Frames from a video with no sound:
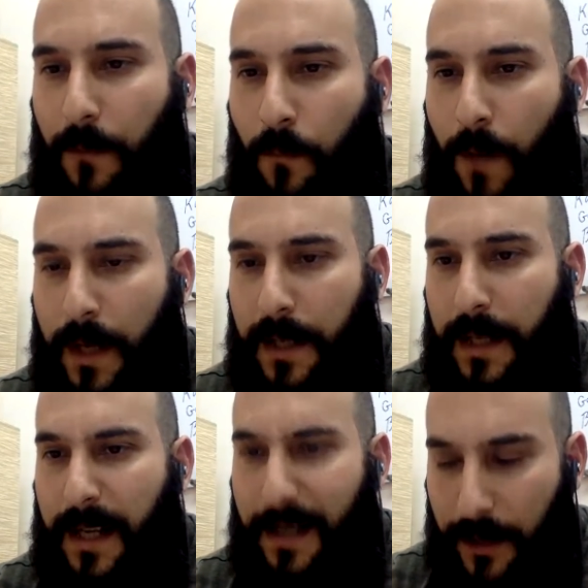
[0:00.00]

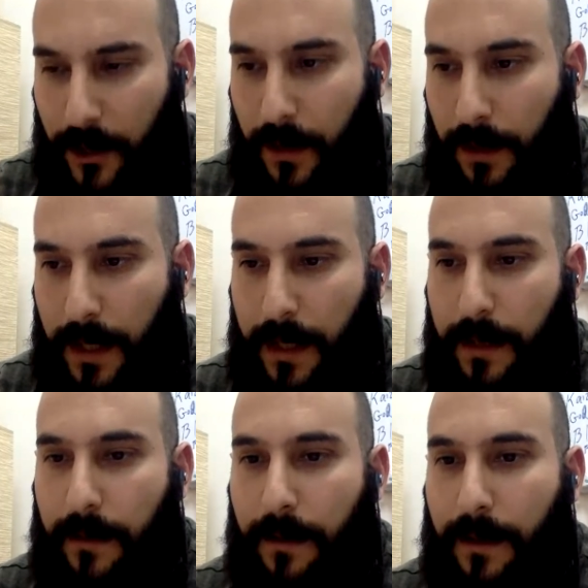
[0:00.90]
was
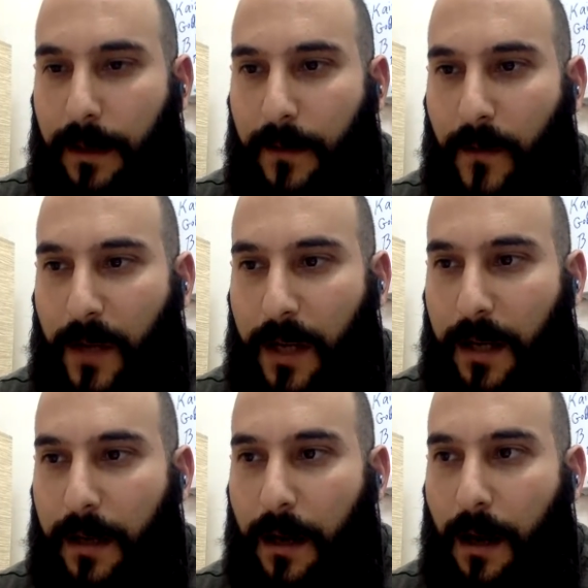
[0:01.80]
initially
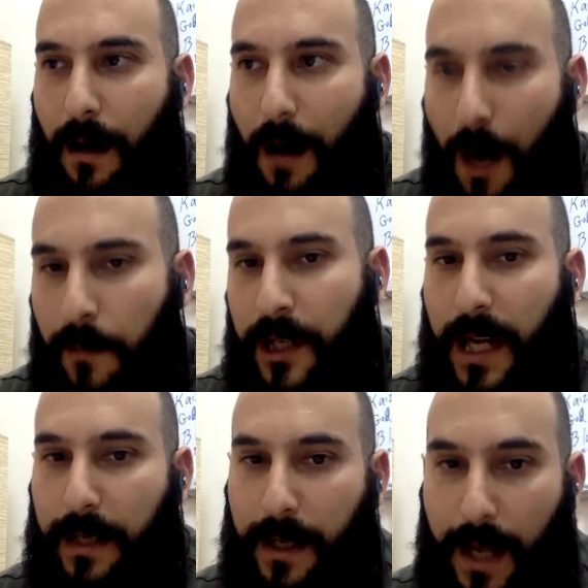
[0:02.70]
the
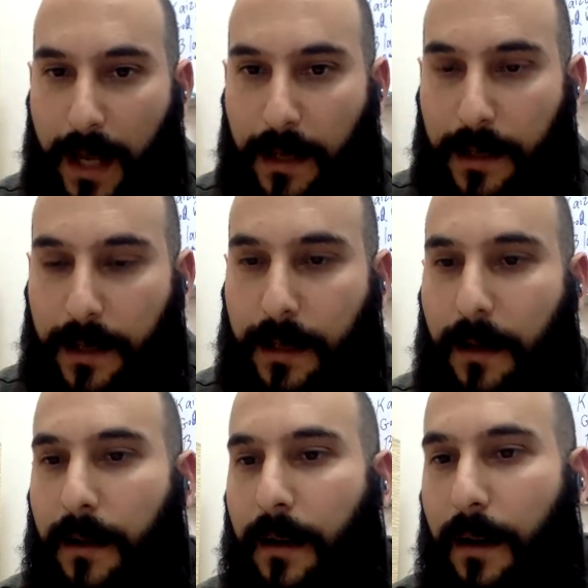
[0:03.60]
object case
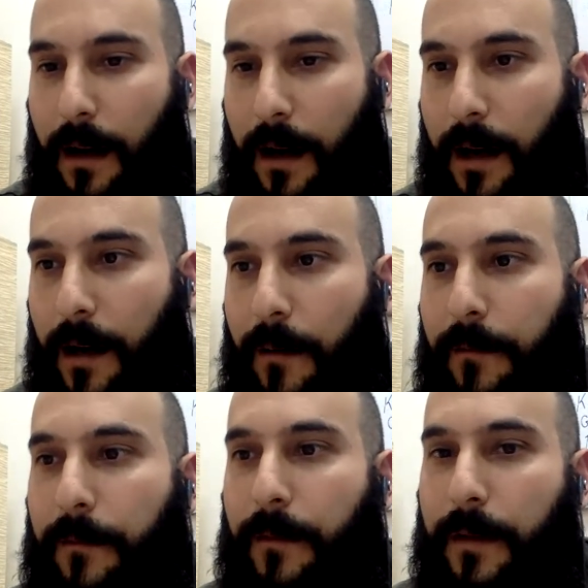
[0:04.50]

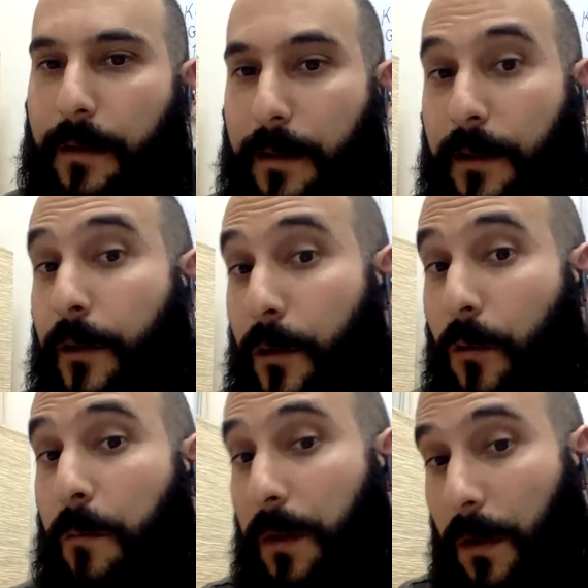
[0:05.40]
of
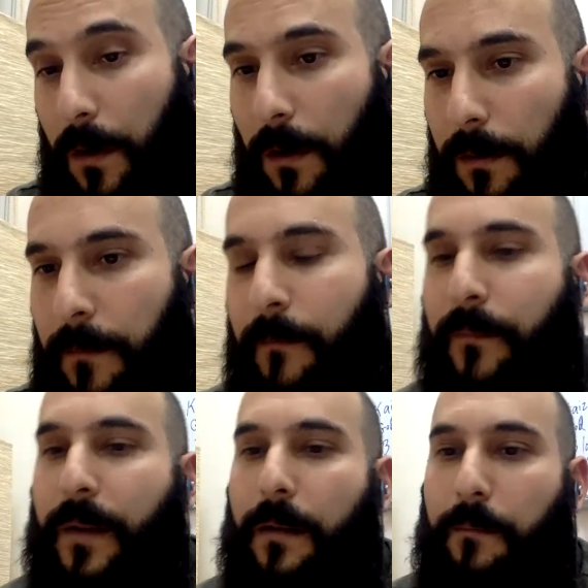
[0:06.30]
you plural,
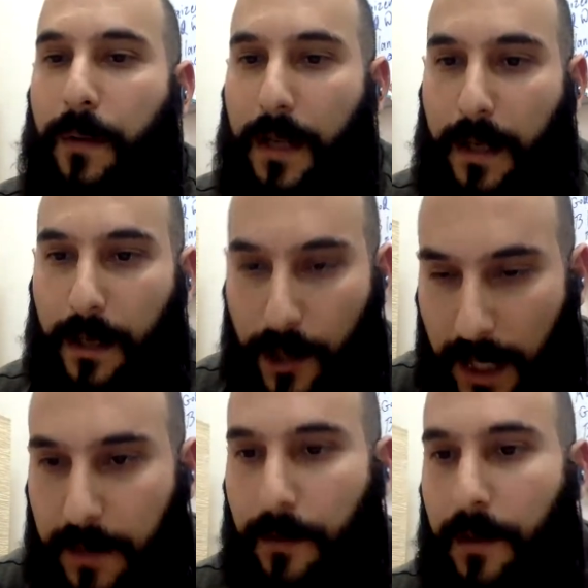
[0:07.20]
but in
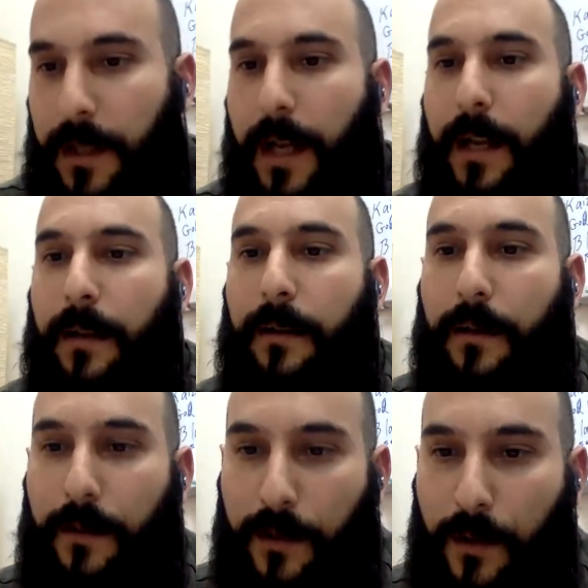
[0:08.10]
Shakespeare's day,
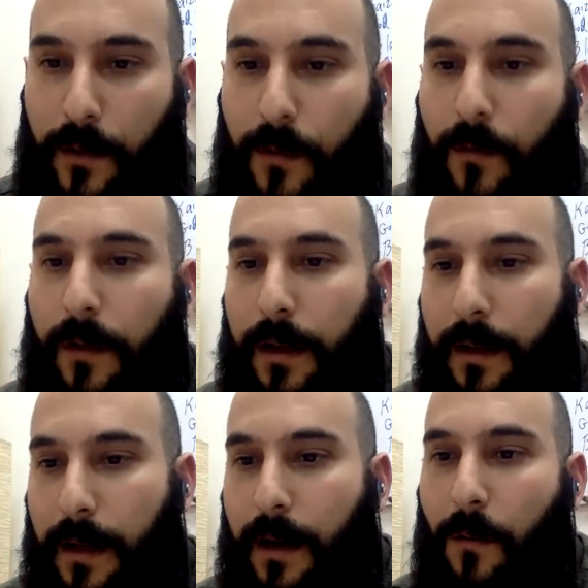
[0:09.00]
you
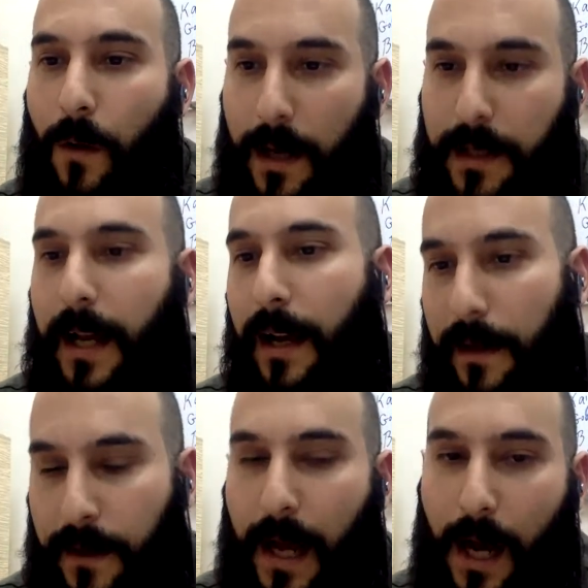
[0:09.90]
was, yeah,
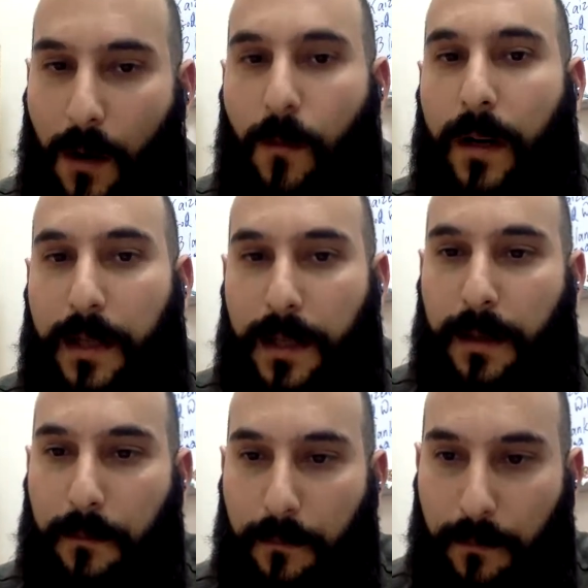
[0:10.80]
thou
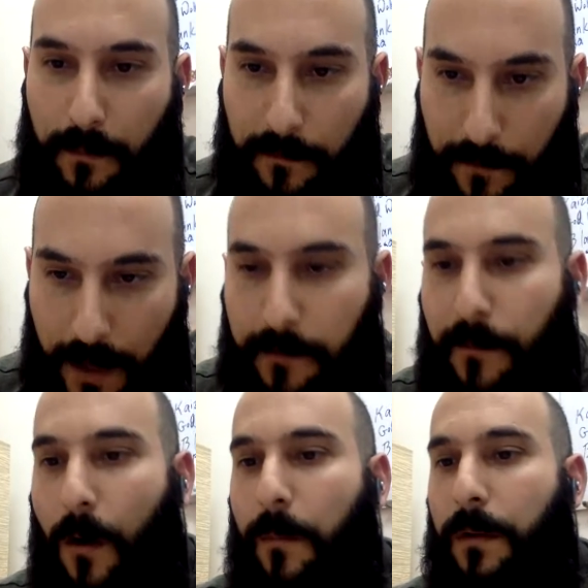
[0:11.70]
was
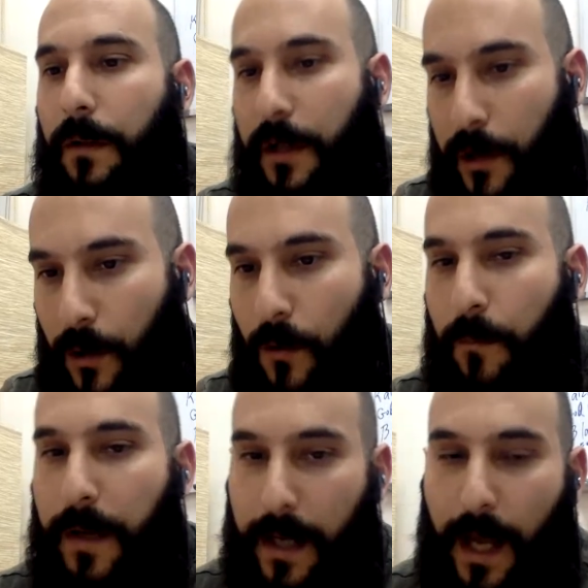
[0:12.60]
informal,
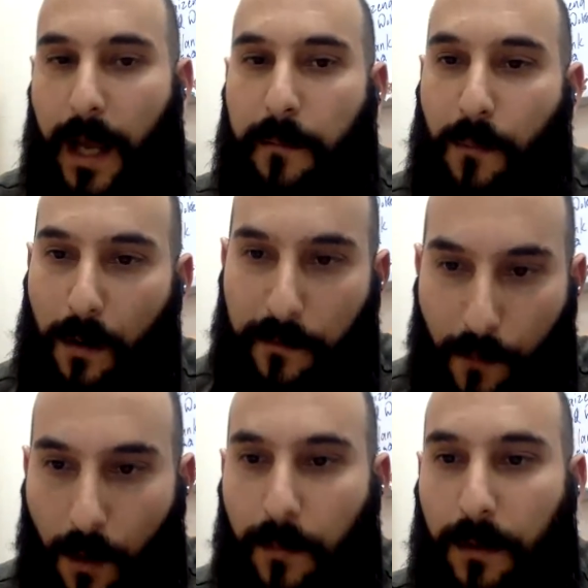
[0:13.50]
you became more
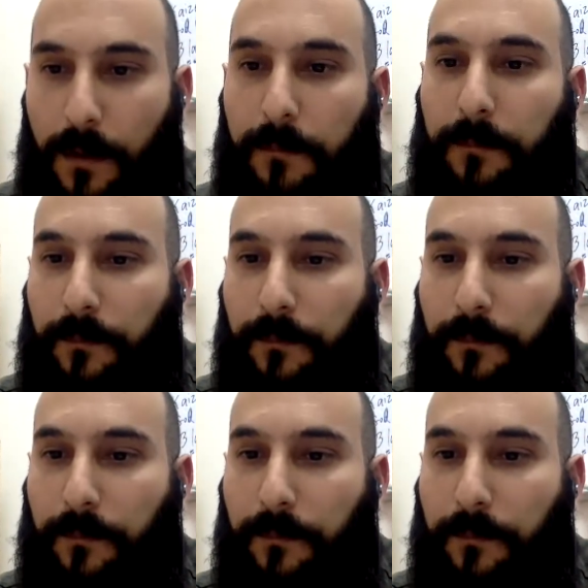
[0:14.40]
formal